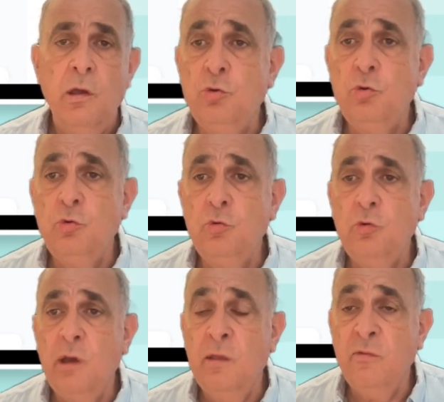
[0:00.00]

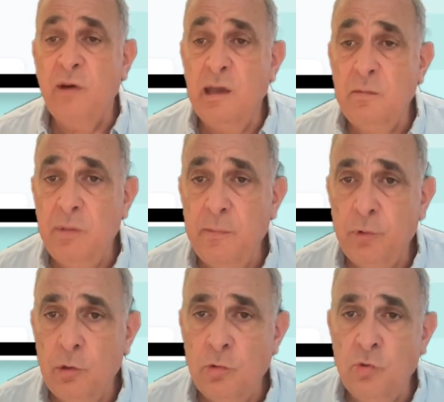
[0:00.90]
To invite
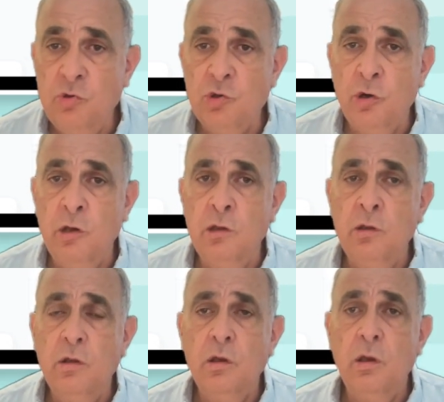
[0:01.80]
people to
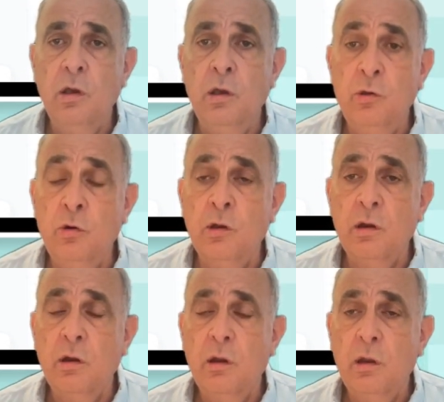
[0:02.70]
join your
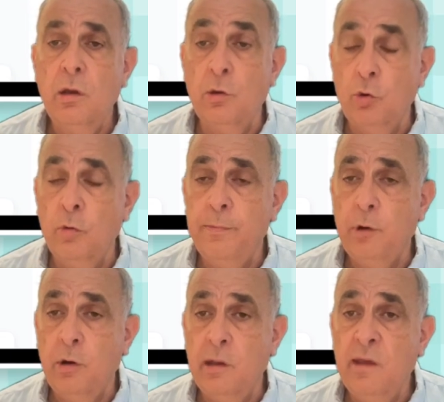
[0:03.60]
group
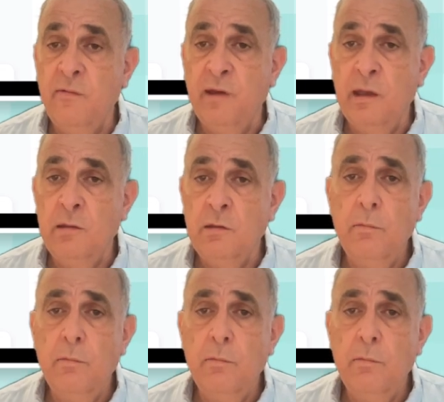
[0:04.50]
or event,